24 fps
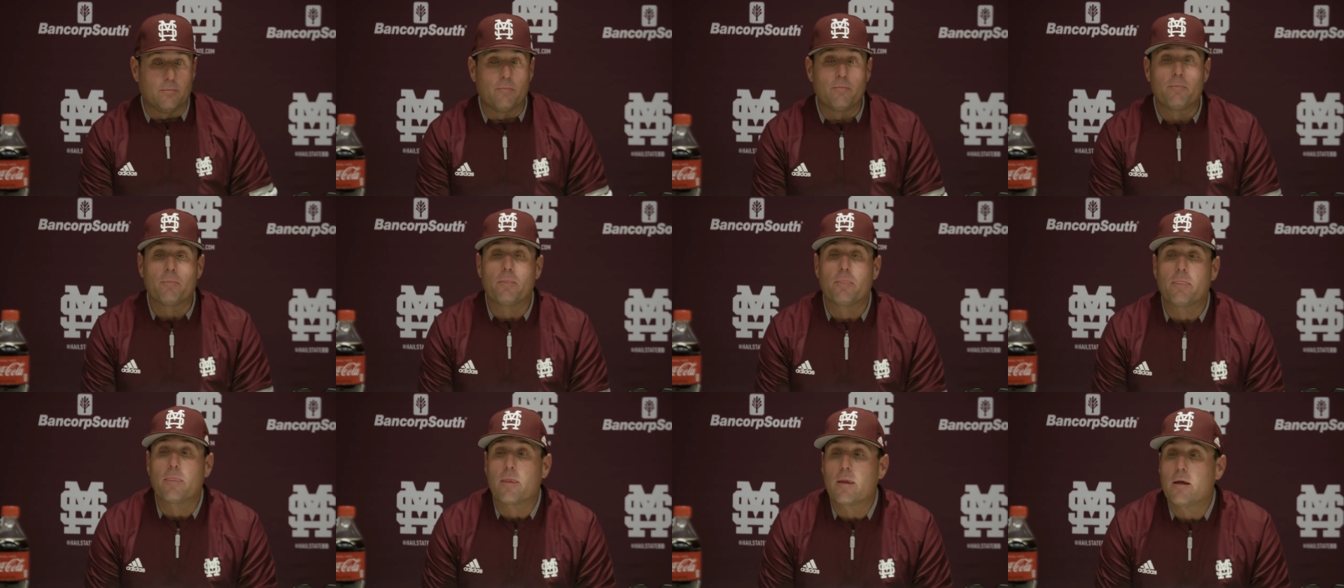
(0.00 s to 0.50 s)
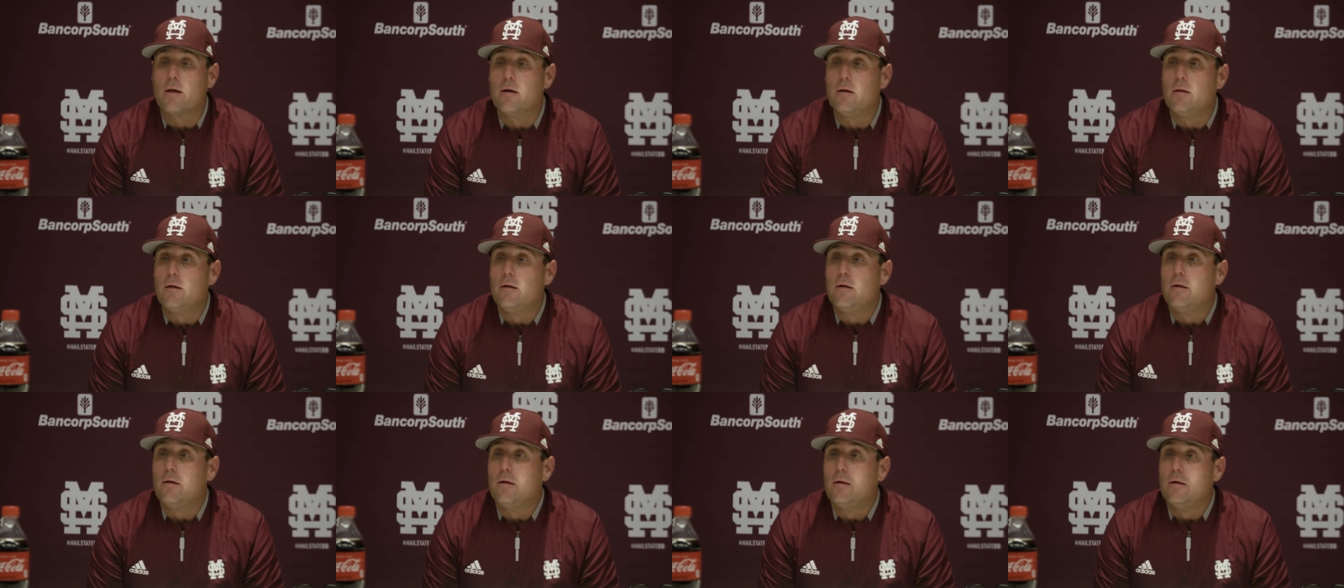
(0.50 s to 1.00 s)
they were not very
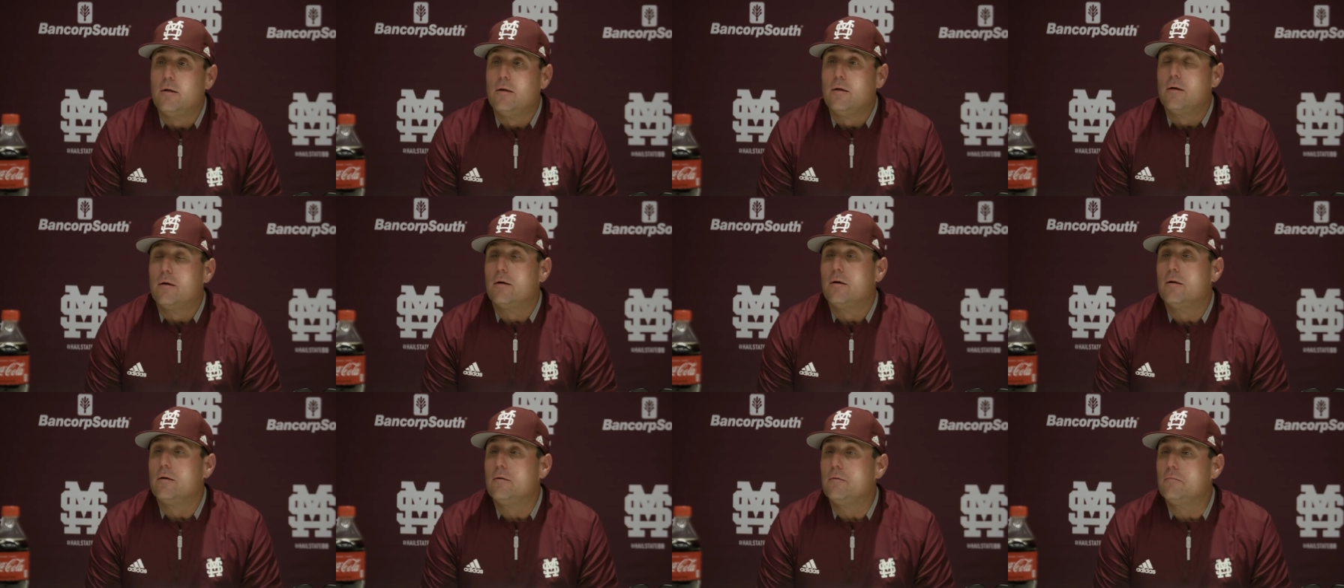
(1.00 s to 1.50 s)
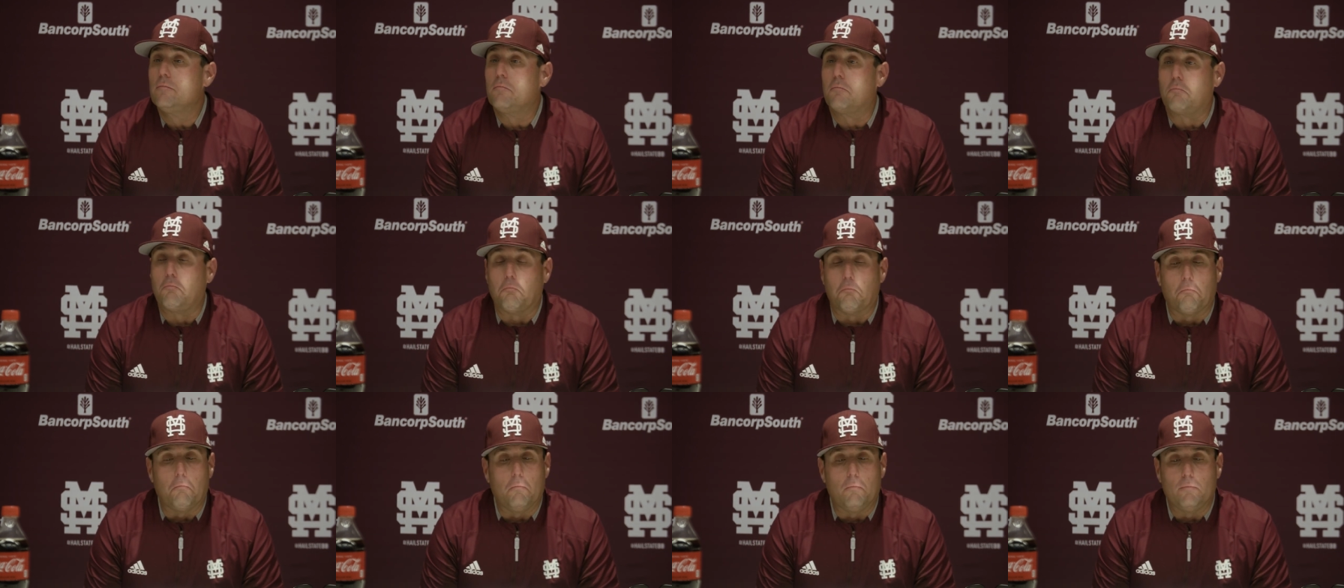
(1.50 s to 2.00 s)
phased at, at all by
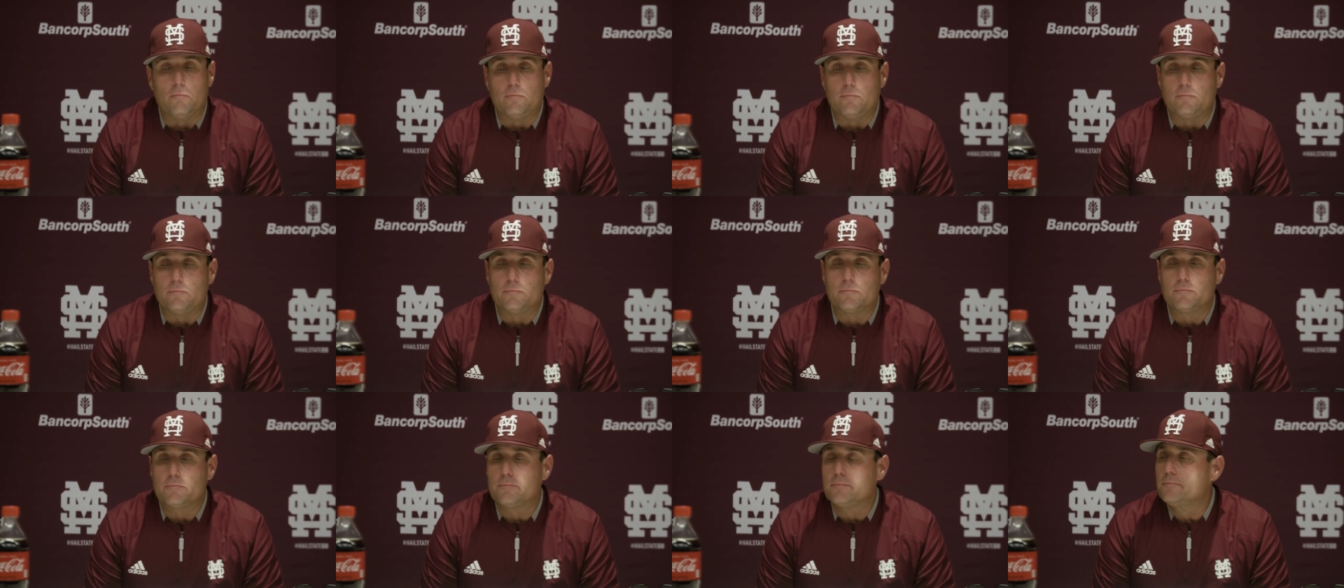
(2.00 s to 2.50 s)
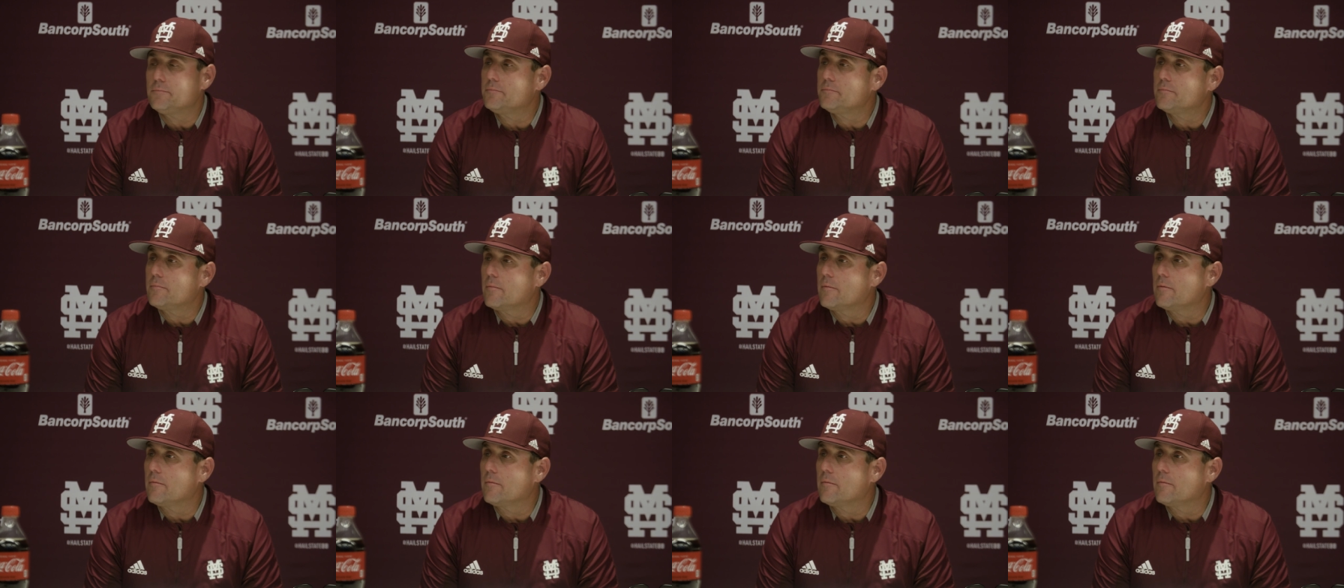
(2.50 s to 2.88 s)
the, by the environment.